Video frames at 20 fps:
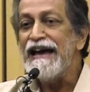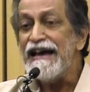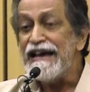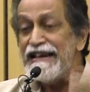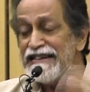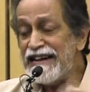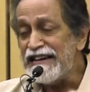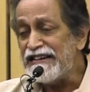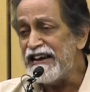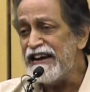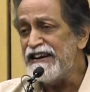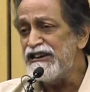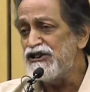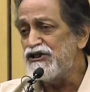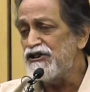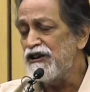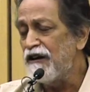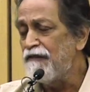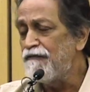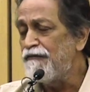is
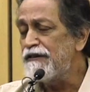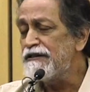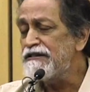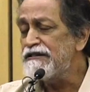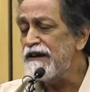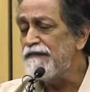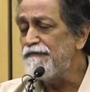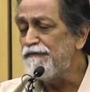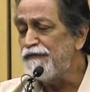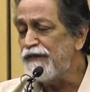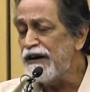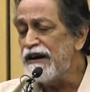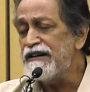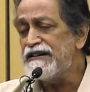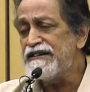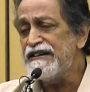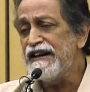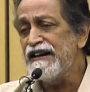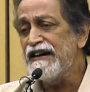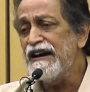essential for
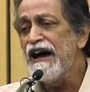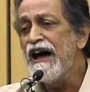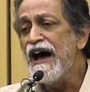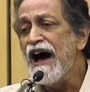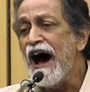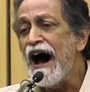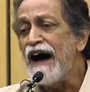subverting